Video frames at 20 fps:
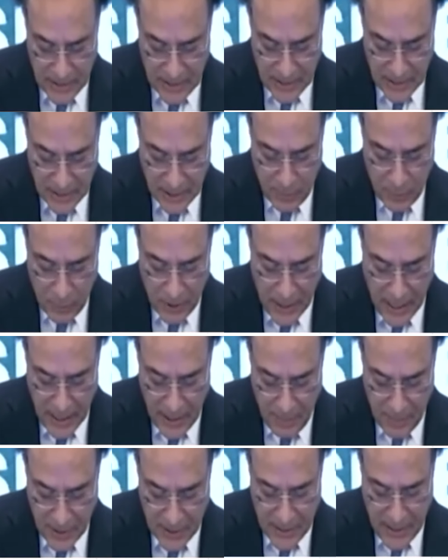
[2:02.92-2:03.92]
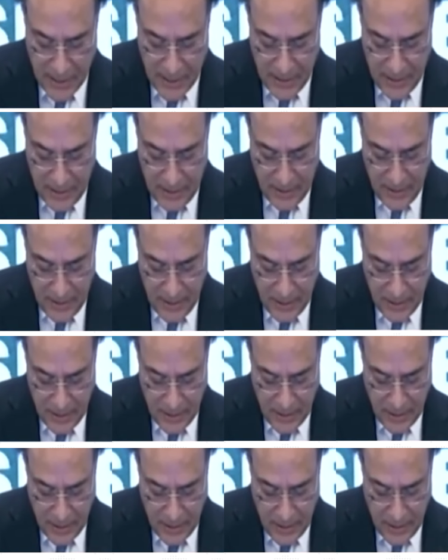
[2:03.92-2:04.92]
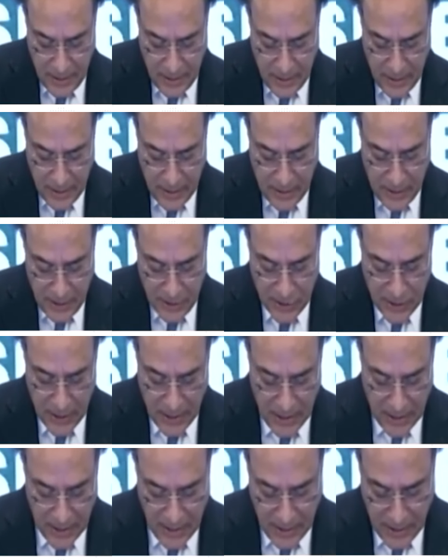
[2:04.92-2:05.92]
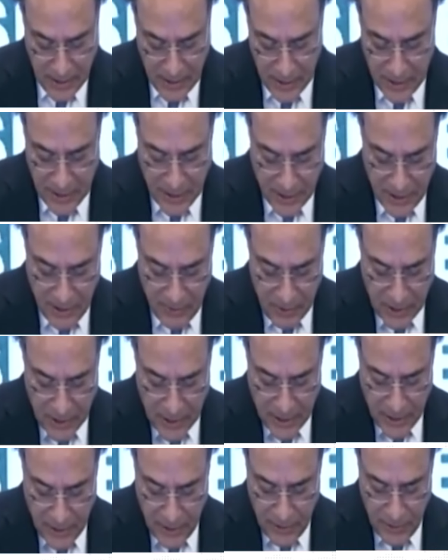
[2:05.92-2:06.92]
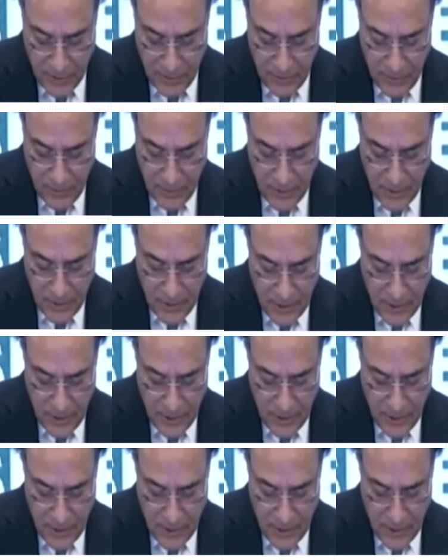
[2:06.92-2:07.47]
at 6.9%, and inshallah, that trajectory will continue